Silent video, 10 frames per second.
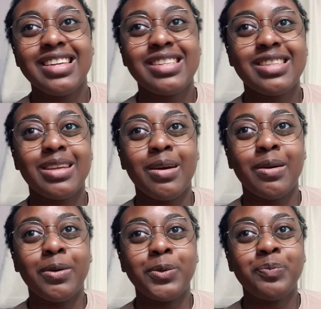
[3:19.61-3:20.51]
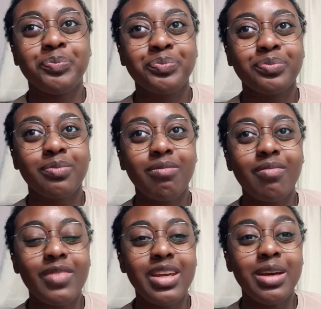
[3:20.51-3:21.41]
So
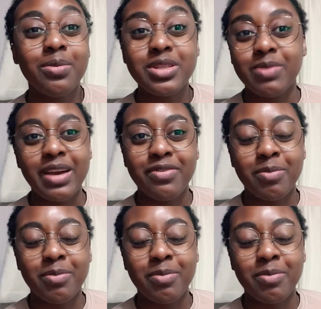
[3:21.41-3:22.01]
it was right